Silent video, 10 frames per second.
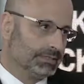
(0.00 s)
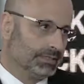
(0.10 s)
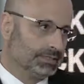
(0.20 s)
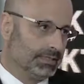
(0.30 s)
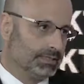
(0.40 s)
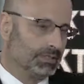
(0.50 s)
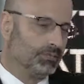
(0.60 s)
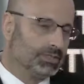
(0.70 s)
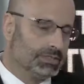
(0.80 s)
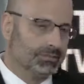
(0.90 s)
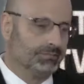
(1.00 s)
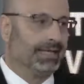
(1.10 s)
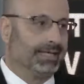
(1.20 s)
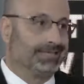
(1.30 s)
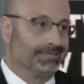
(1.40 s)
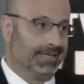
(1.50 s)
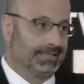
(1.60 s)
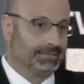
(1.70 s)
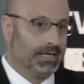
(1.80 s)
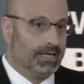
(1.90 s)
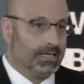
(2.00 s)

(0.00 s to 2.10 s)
taxation, which is making sense.